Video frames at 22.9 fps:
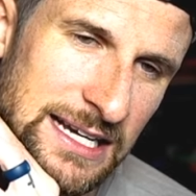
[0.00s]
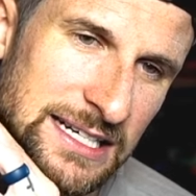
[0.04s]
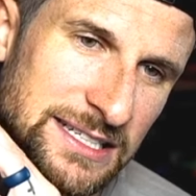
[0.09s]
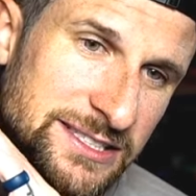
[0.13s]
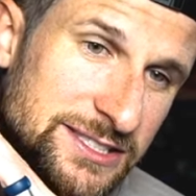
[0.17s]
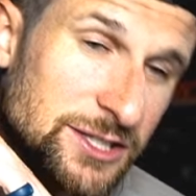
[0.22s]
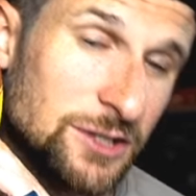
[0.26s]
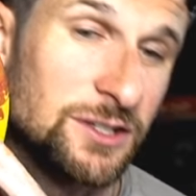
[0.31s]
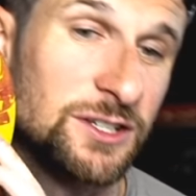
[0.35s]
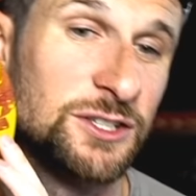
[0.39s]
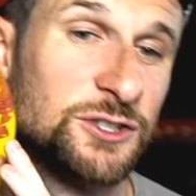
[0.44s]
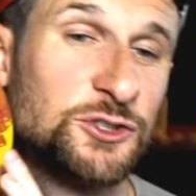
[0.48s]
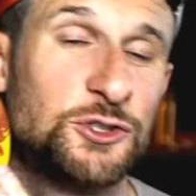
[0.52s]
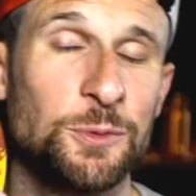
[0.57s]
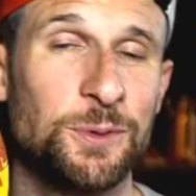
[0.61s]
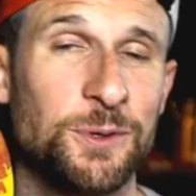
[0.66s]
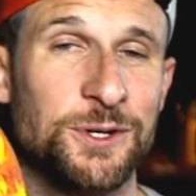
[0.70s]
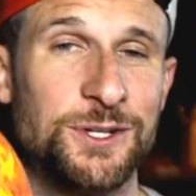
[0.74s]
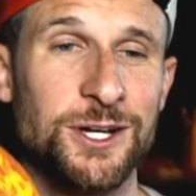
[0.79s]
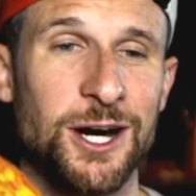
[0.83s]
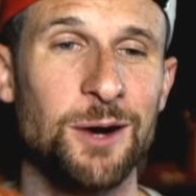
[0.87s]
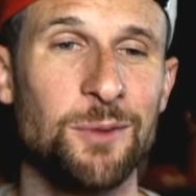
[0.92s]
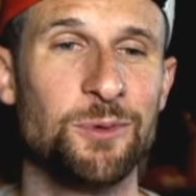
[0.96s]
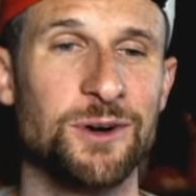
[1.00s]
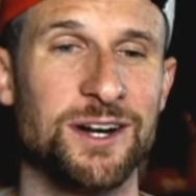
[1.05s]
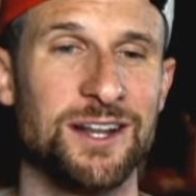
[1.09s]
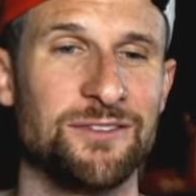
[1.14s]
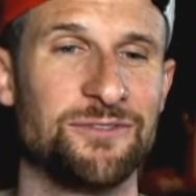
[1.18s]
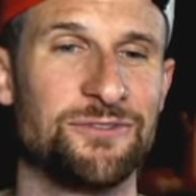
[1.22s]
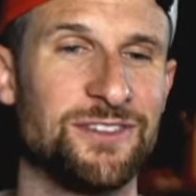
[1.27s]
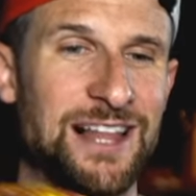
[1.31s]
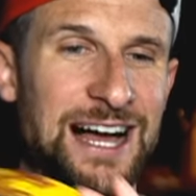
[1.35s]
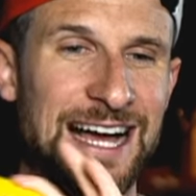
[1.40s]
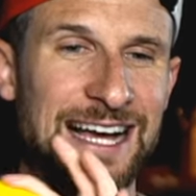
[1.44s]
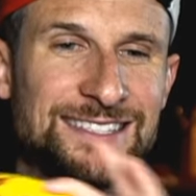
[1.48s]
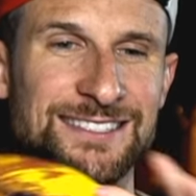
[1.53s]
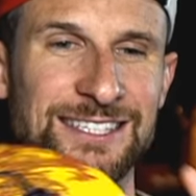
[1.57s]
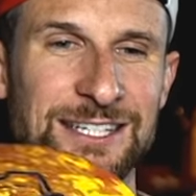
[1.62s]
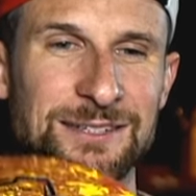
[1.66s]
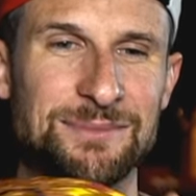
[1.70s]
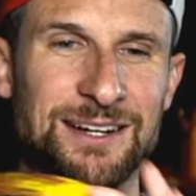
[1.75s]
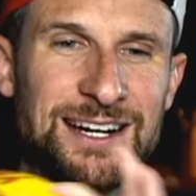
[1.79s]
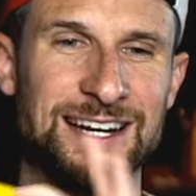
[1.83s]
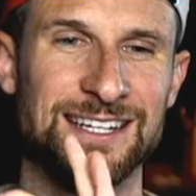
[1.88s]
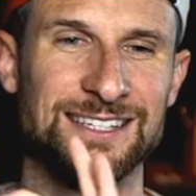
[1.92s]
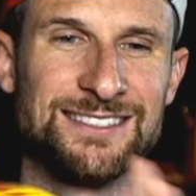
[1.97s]
Still looks super dope when it flies though,
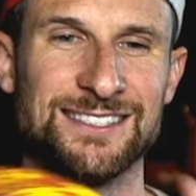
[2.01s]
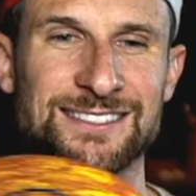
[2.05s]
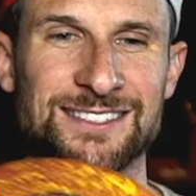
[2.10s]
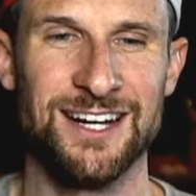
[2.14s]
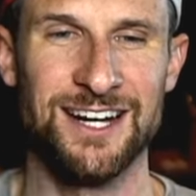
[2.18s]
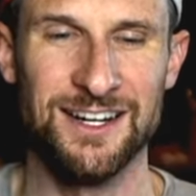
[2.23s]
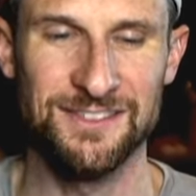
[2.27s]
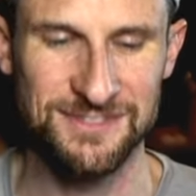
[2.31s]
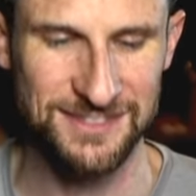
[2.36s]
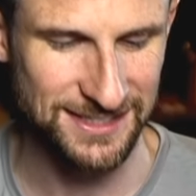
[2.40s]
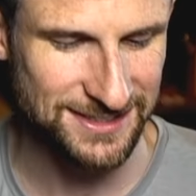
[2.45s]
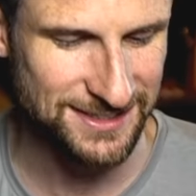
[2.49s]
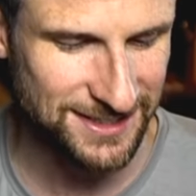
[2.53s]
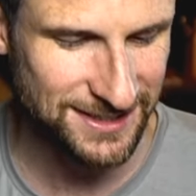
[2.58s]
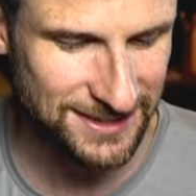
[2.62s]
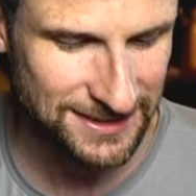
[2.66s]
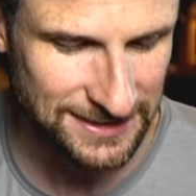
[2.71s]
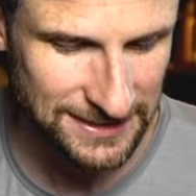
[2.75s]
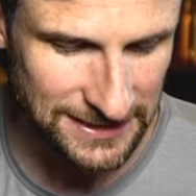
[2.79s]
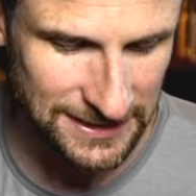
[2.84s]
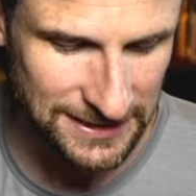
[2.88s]
because it's off center.